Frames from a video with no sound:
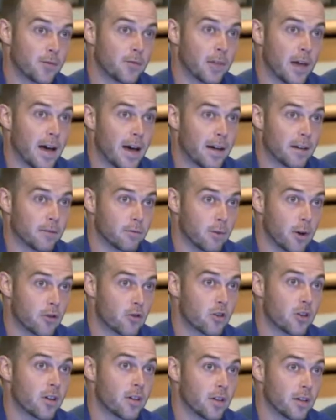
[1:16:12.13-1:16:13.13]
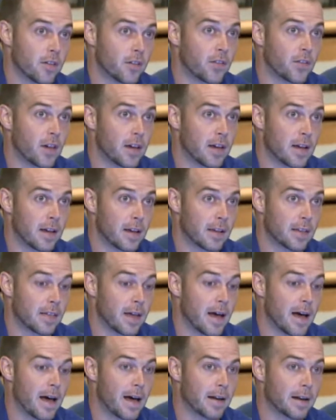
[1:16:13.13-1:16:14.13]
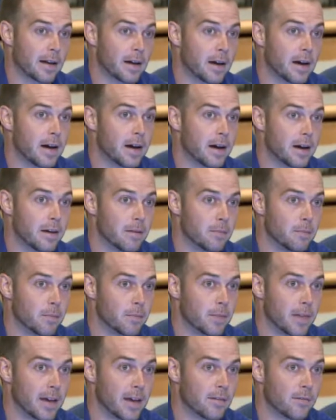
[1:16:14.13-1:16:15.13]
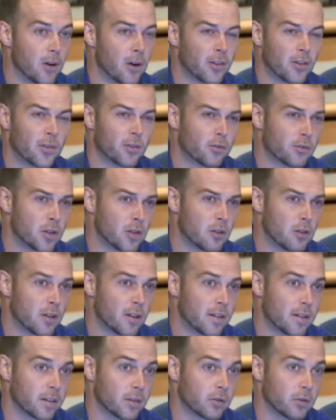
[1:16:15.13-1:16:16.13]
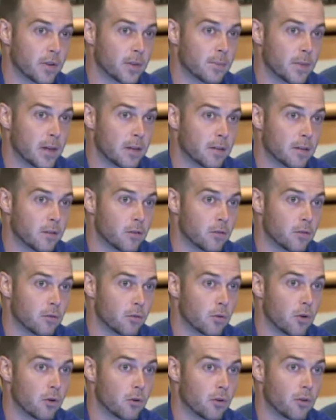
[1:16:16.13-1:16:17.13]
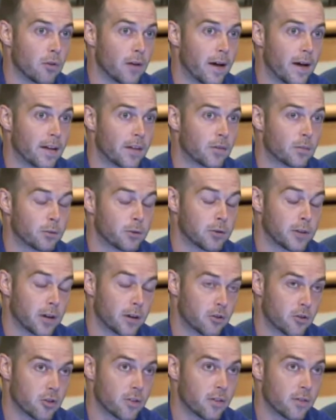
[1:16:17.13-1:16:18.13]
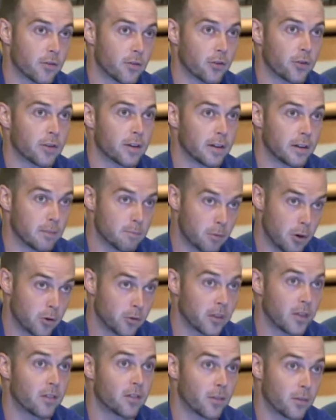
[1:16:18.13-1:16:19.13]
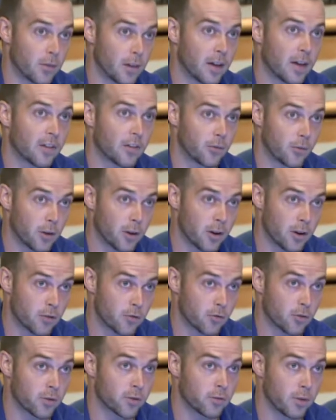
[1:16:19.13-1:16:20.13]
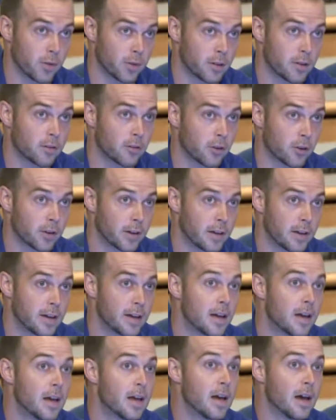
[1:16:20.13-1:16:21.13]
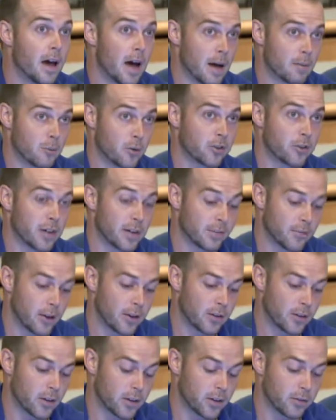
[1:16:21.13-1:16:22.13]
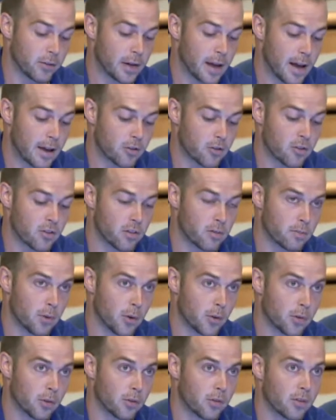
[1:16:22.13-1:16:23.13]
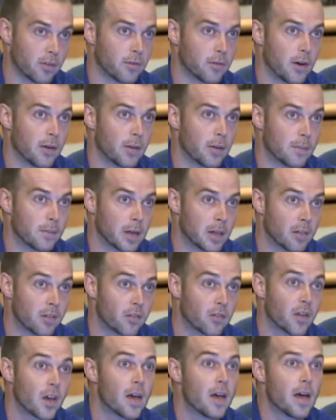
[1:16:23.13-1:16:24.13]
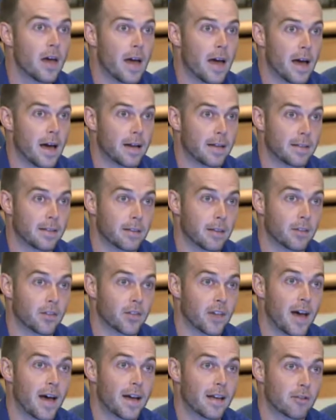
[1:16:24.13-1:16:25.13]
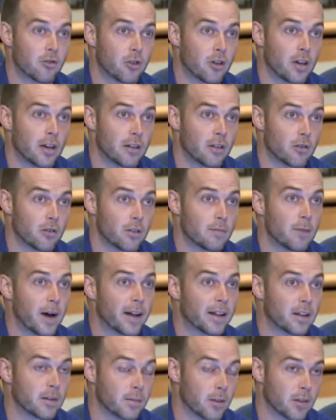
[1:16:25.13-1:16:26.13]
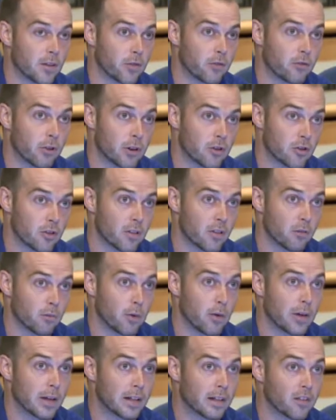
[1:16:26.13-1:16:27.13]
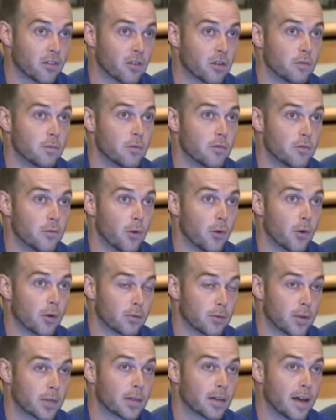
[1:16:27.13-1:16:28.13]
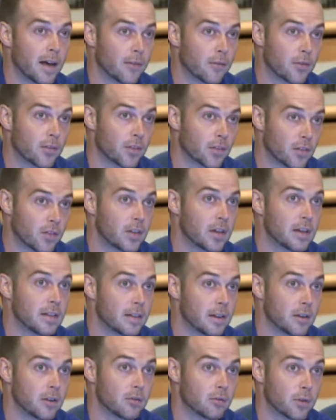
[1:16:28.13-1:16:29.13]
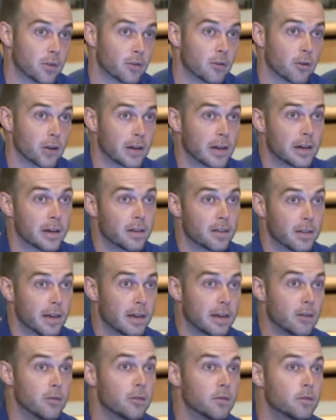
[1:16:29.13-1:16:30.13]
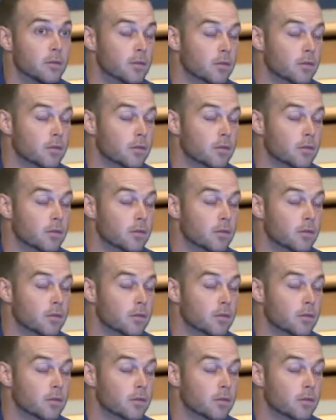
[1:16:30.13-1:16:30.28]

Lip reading: of that, Russia is saying that they've also reached an agreement to localize production of certain components of the S-400 within Turkey. I'm wondering if I could get a reaction to both those developments. And does that change the Biden administration's willingness to move forward with the F-16 deal with Turkey? Thank you.